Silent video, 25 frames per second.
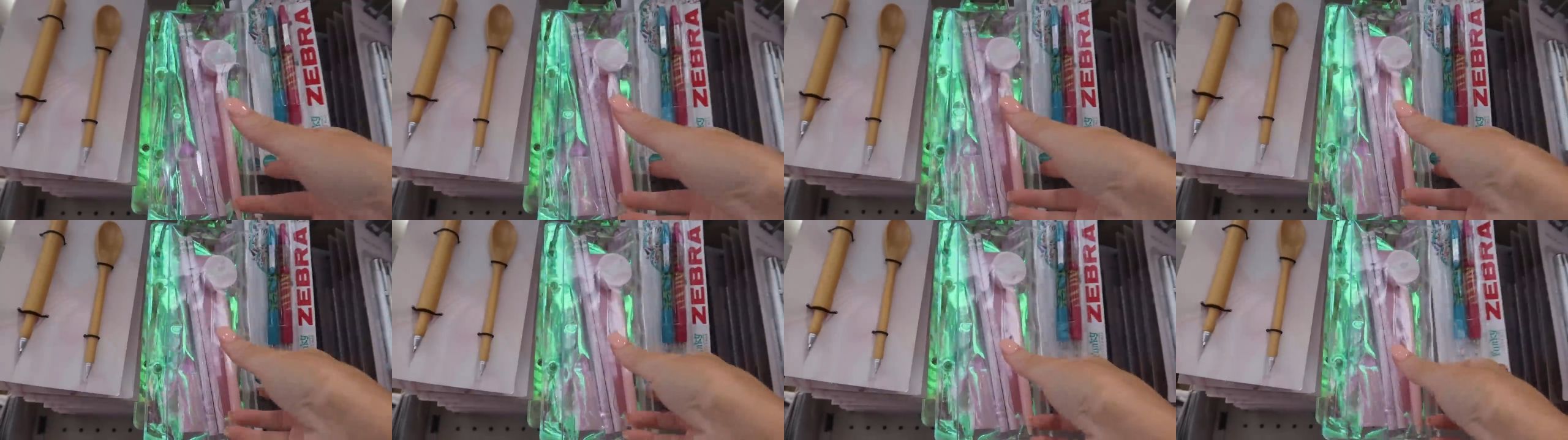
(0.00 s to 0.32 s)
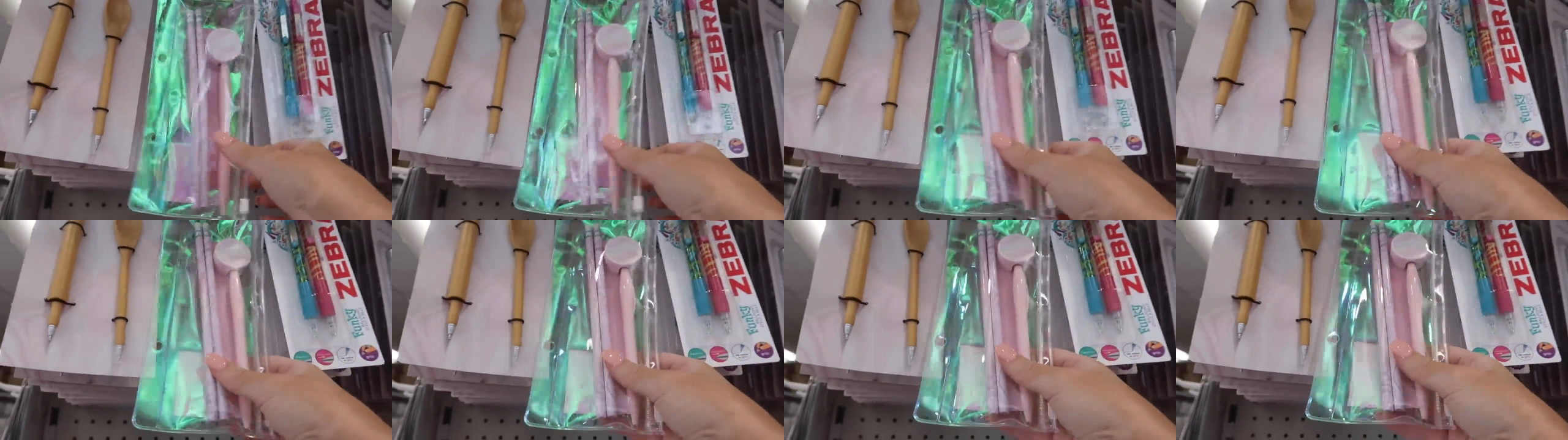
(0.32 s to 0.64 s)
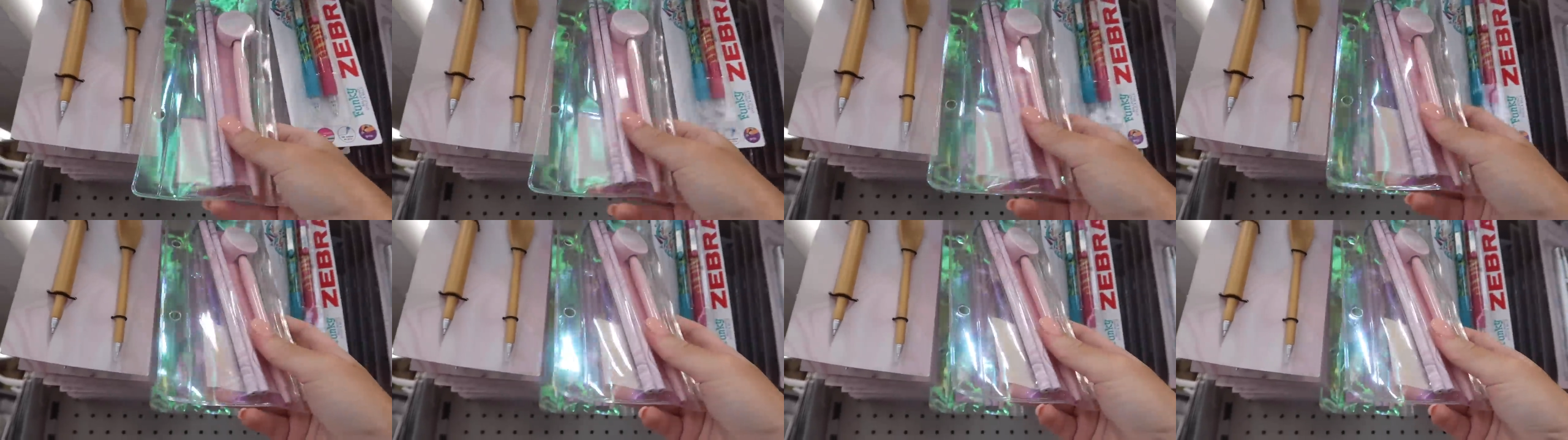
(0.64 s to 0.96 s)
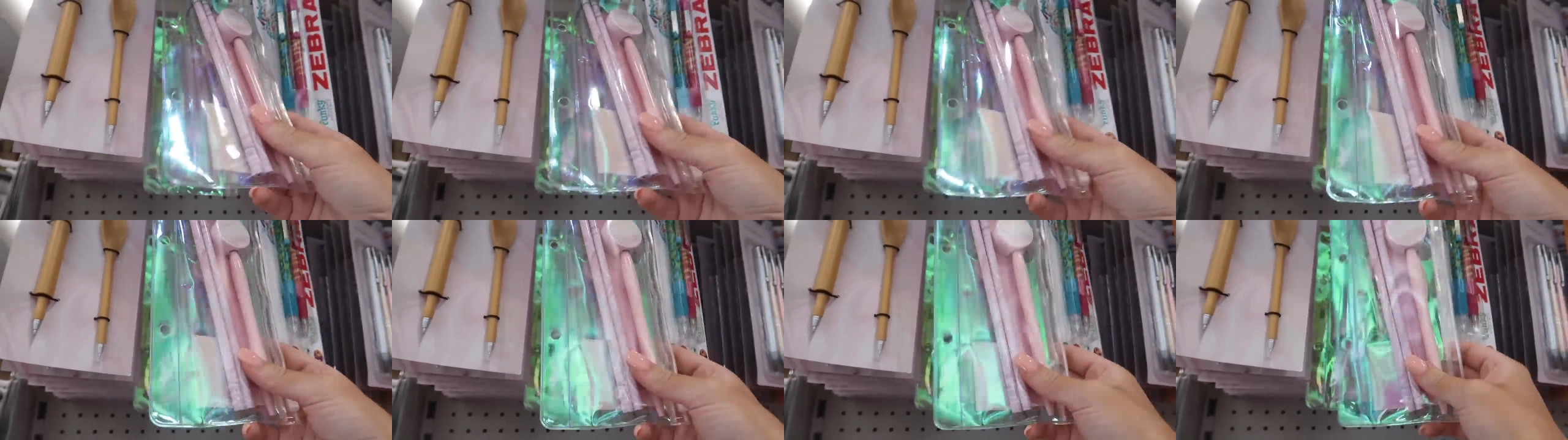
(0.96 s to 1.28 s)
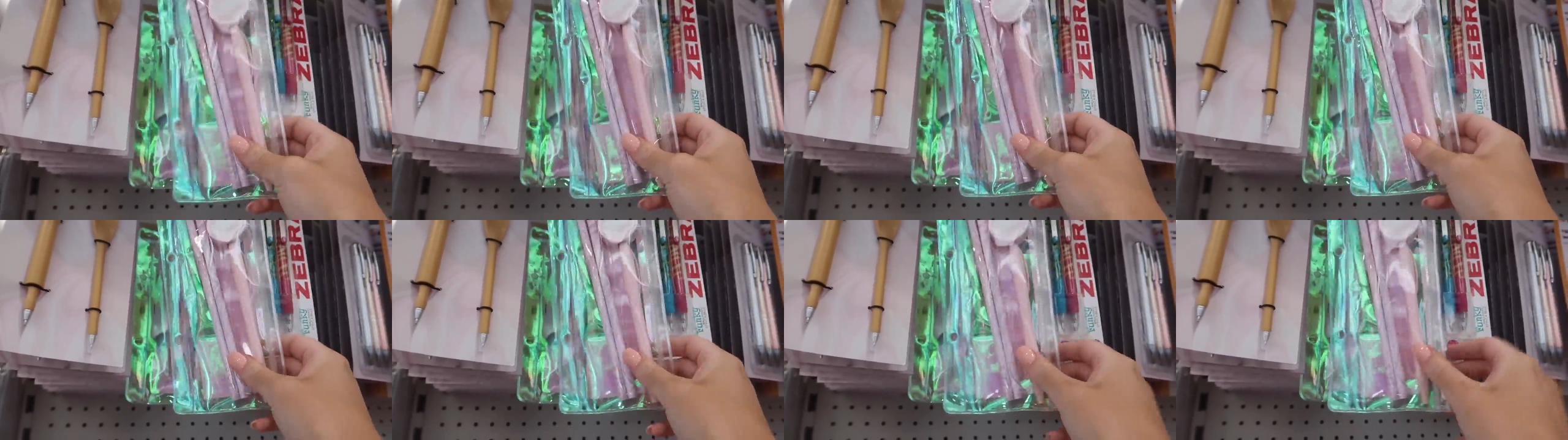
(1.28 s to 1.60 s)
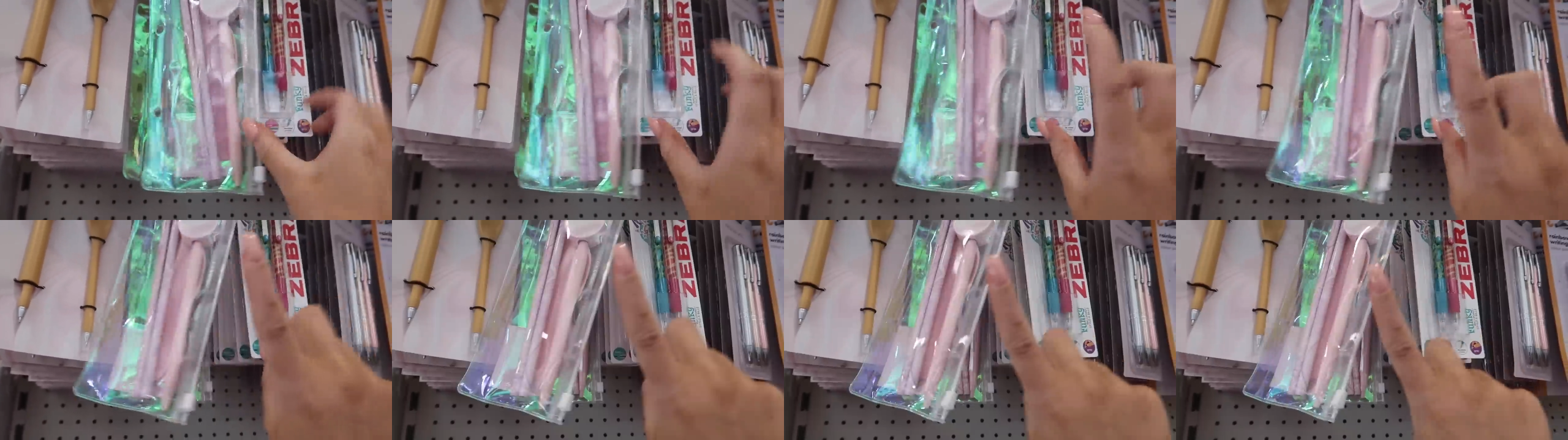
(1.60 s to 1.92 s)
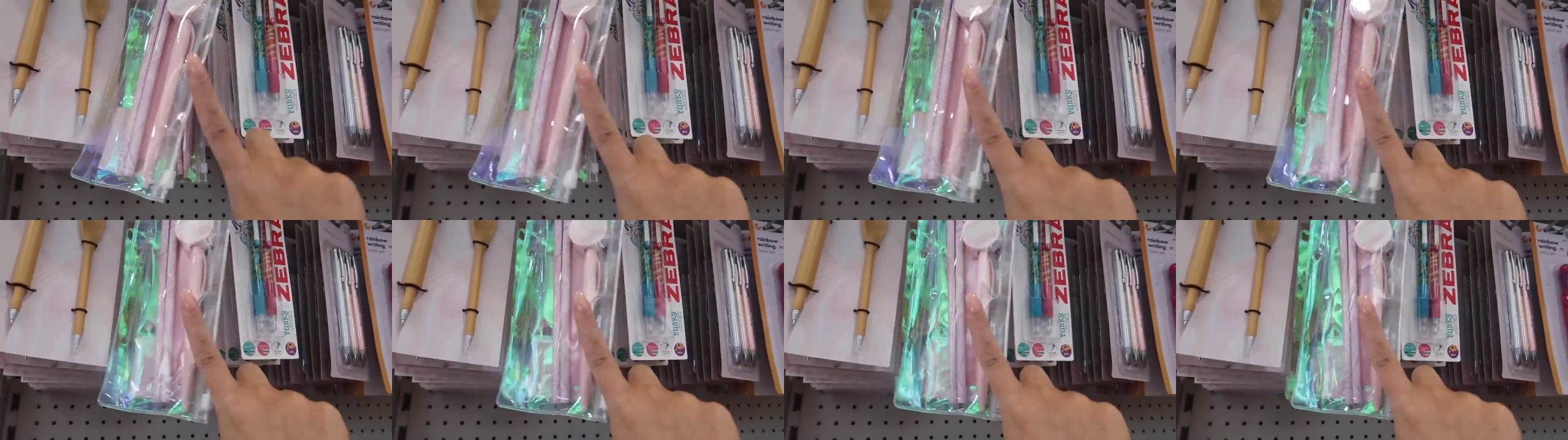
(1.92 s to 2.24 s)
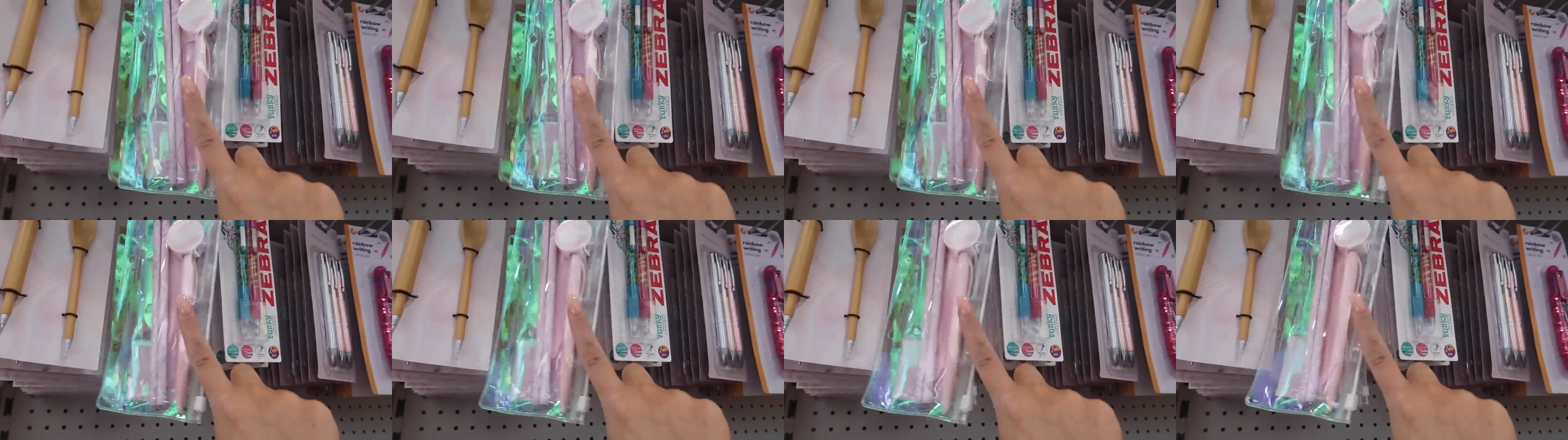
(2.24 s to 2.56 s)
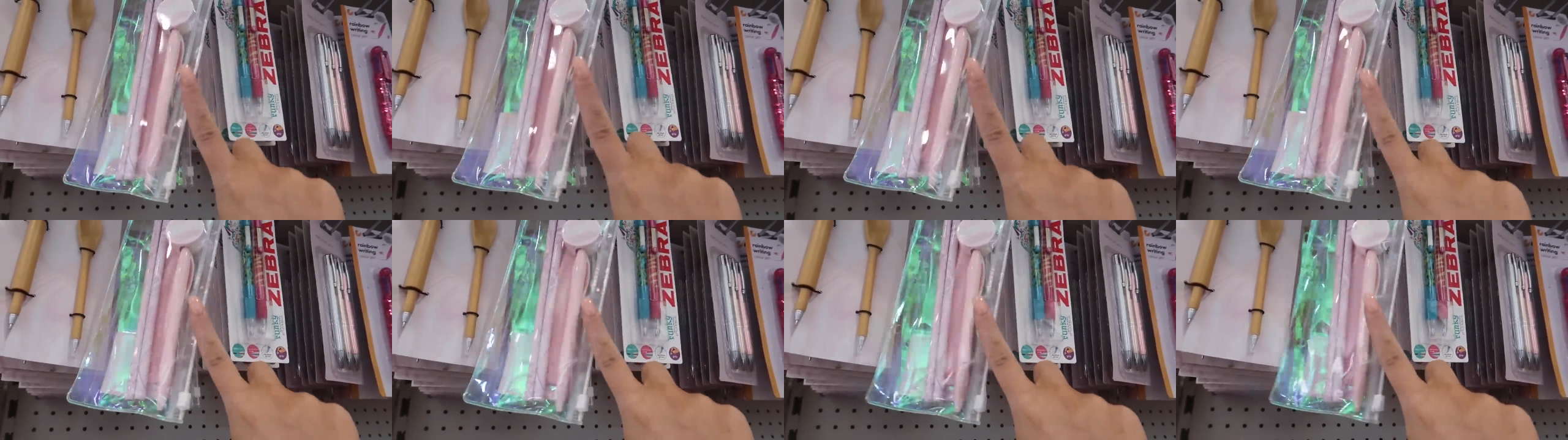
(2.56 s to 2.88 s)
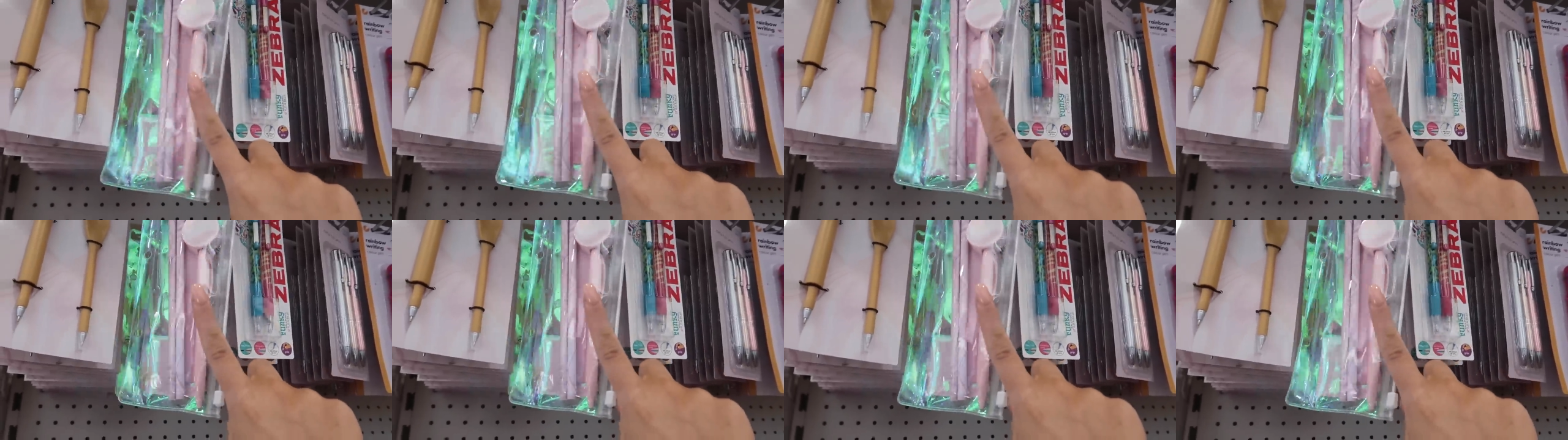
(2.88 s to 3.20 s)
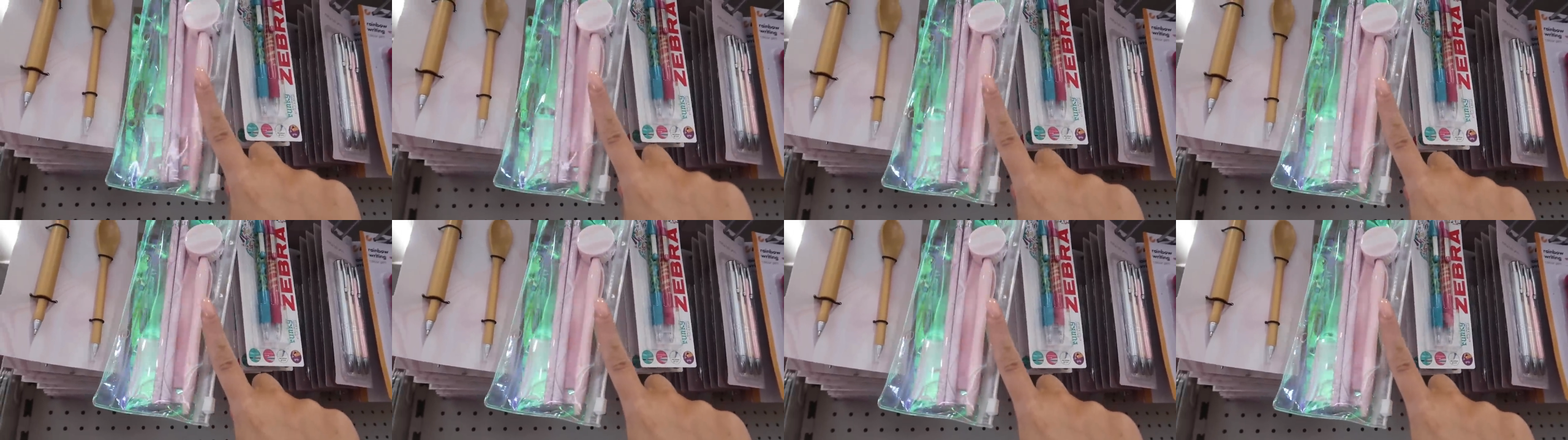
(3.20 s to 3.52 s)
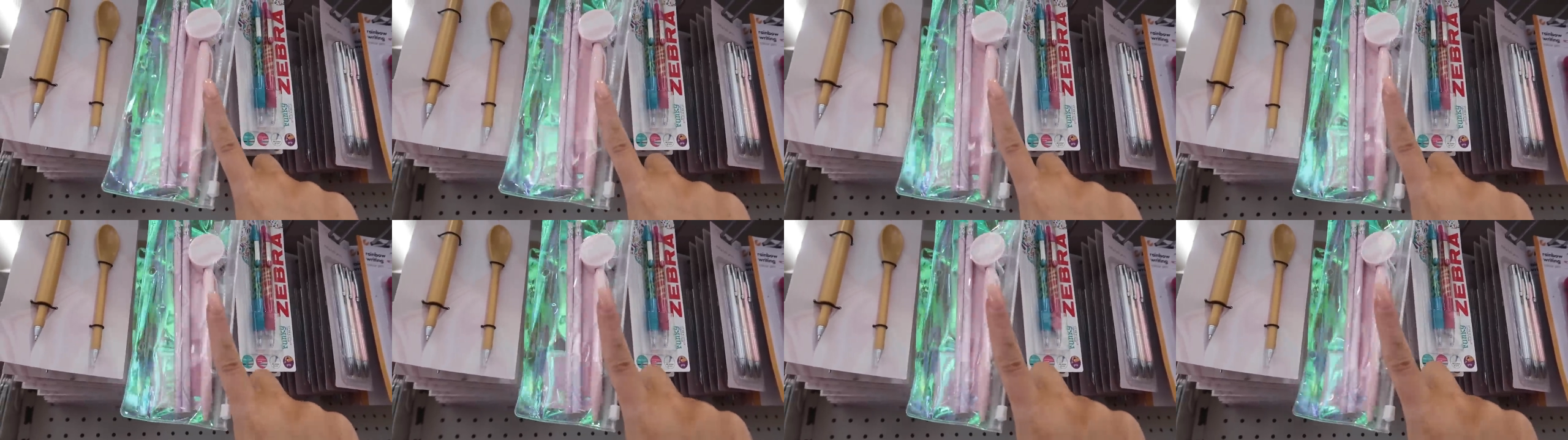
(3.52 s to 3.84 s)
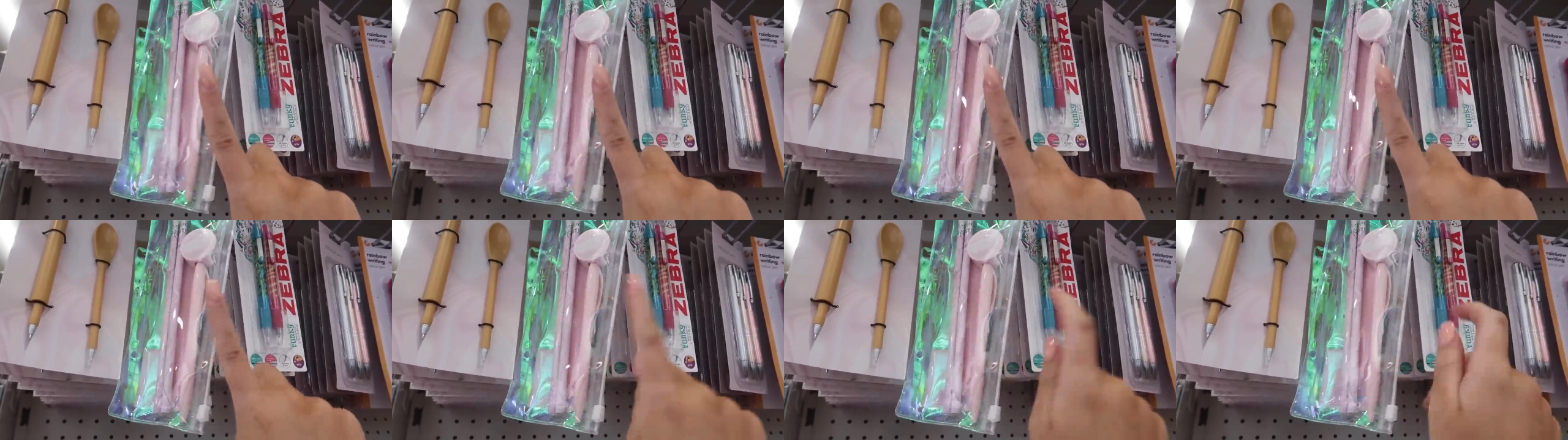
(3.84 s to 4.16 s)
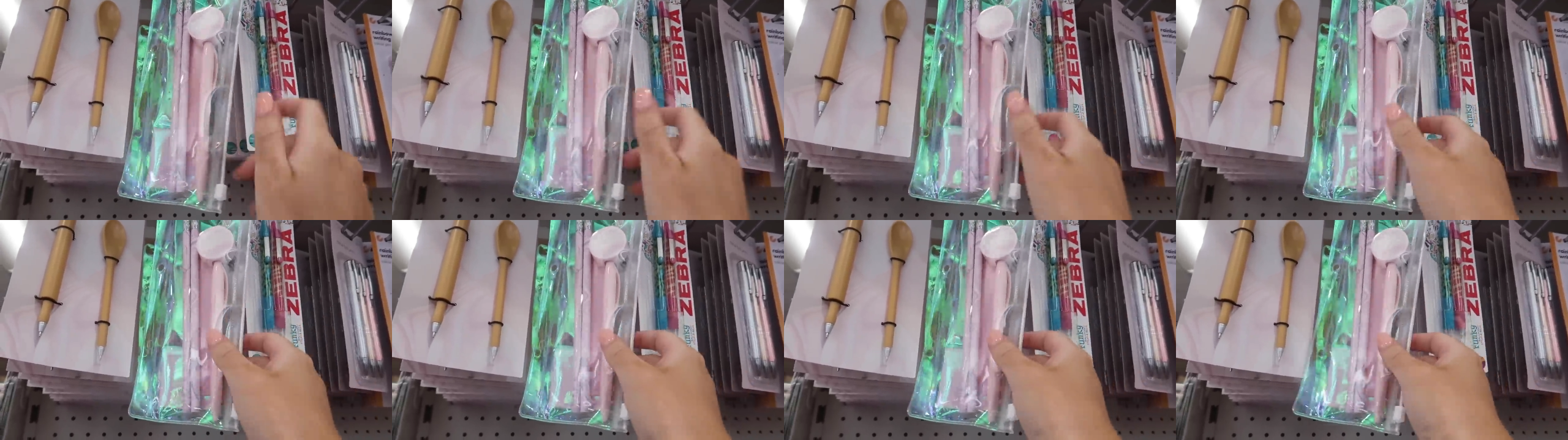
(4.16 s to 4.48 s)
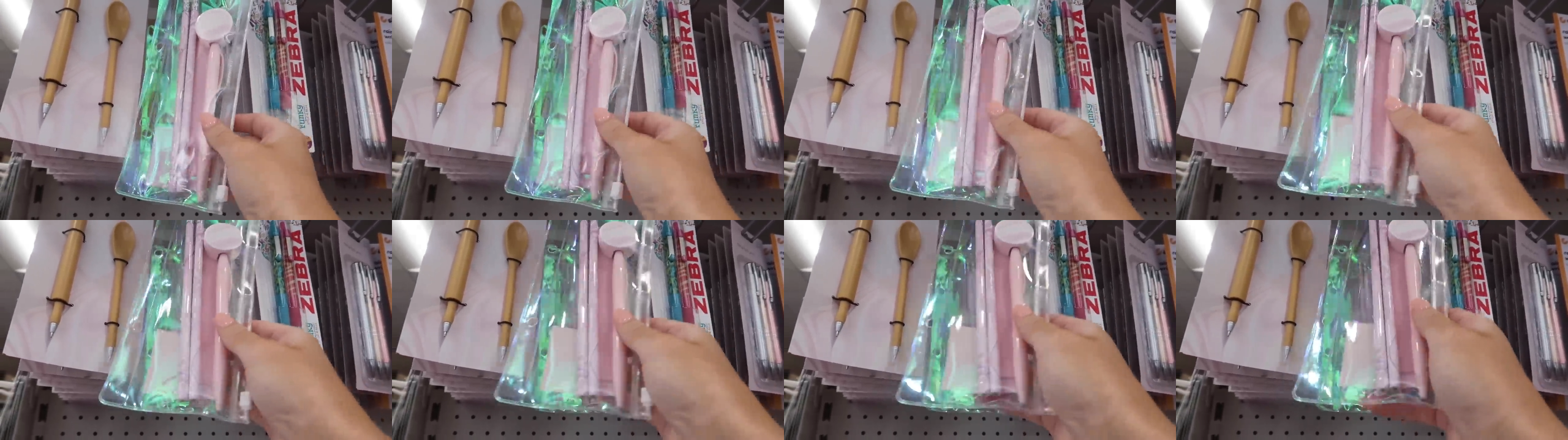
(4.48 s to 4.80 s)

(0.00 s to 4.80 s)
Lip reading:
[unreadable: no face in view]